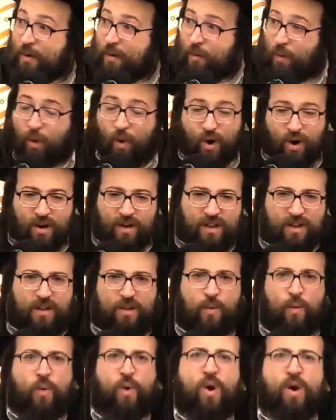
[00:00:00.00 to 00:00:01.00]

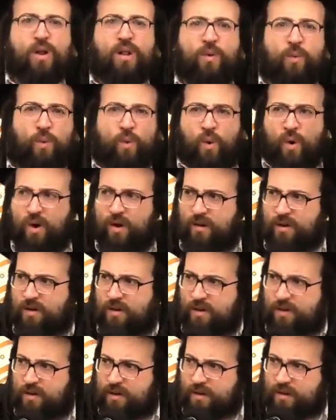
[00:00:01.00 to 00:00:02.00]
world war.
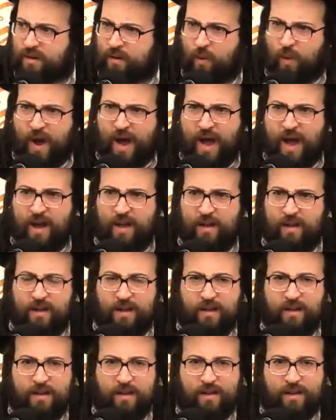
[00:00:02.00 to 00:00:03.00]
Why?
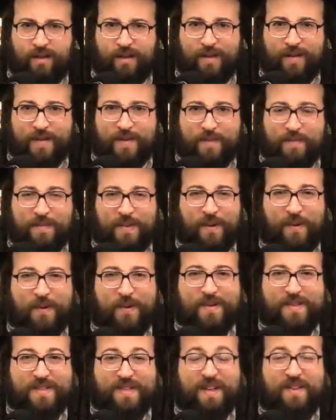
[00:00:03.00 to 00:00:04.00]

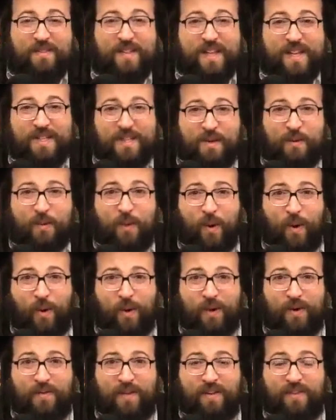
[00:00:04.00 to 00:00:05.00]
Because if there is a
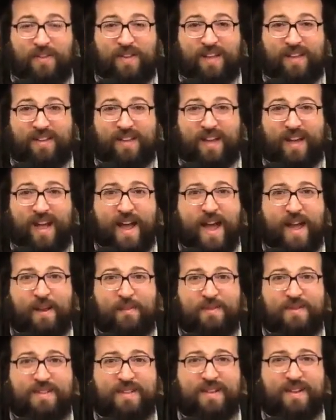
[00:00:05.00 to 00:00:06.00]
war, if the
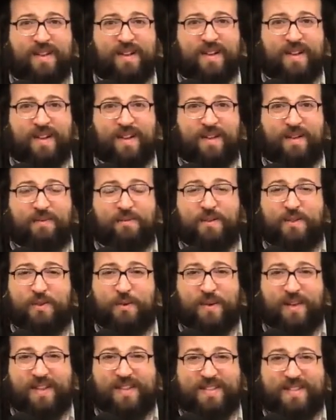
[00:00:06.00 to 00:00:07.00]
Arabs
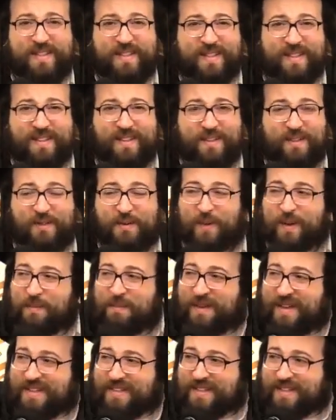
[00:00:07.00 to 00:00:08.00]
shooting
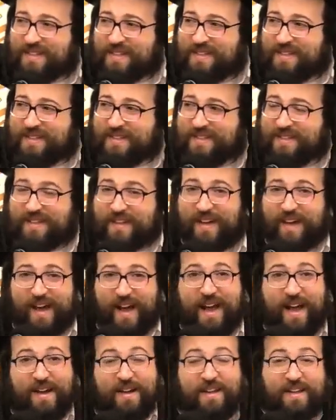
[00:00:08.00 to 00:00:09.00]
missiles,
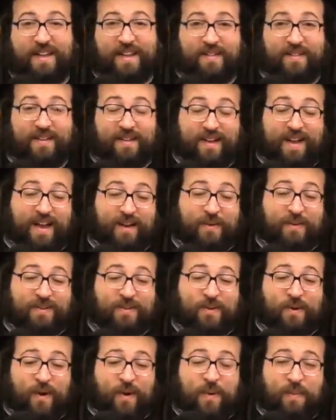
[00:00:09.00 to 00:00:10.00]
I
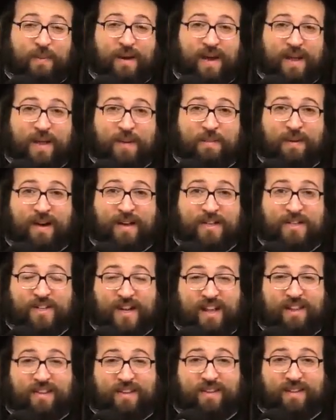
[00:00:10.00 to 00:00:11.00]
could go in my
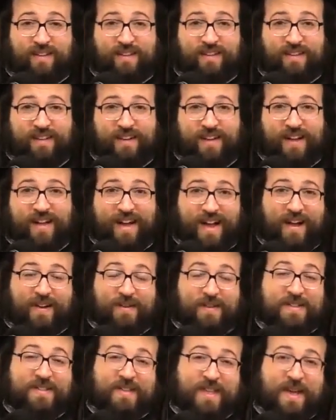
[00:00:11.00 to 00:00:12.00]
shelter. I
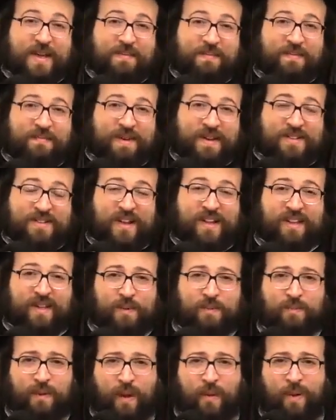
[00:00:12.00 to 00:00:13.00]
could stay in my shelter
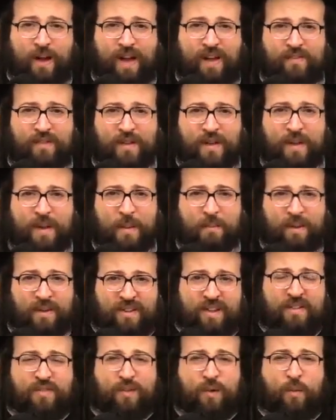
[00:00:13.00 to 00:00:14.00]
with my wife.
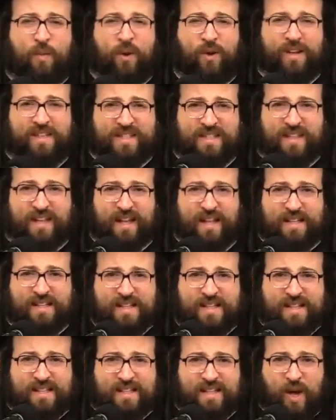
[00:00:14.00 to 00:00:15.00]
But if the war is
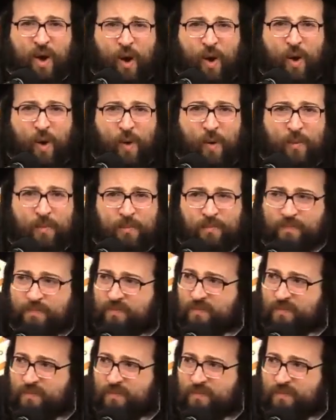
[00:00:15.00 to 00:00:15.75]
in the home,